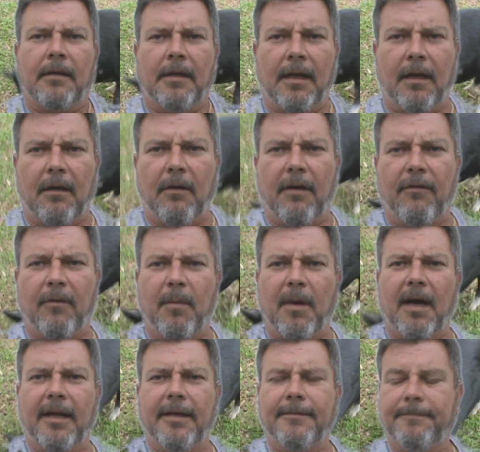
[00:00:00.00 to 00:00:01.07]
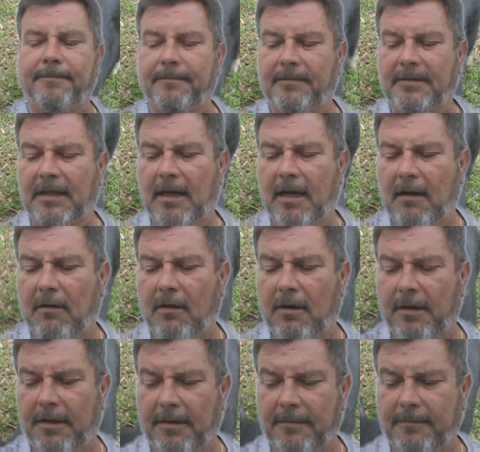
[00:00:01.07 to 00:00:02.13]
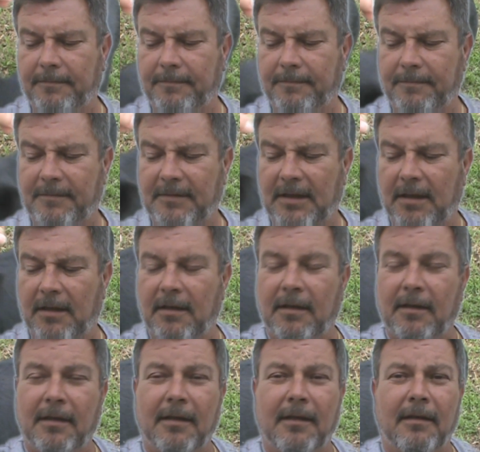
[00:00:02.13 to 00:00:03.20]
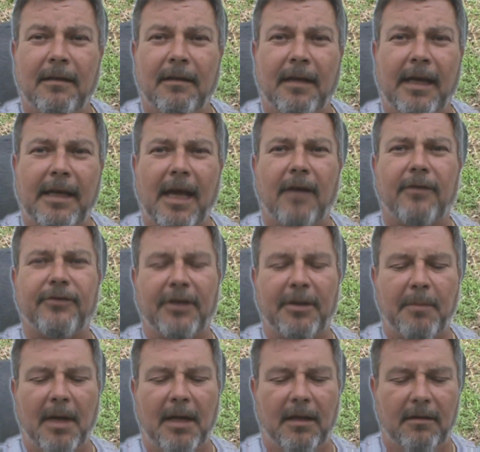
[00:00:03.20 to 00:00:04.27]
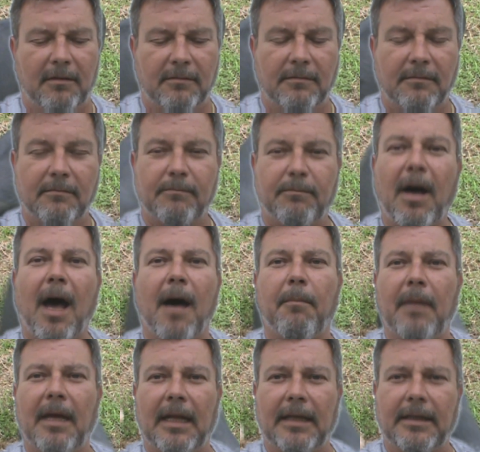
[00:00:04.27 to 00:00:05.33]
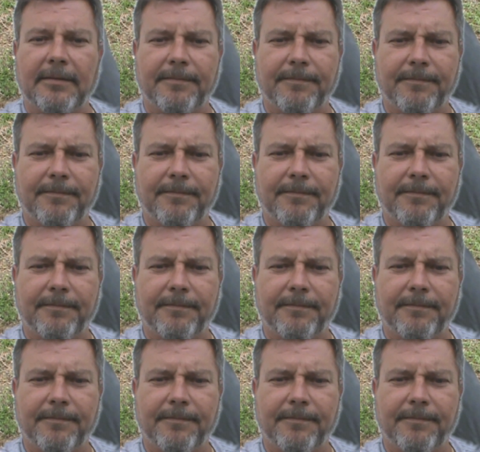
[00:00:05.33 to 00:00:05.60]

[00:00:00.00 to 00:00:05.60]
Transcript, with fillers: Hello everybody, how are you? Now y'all seen my little pot belly.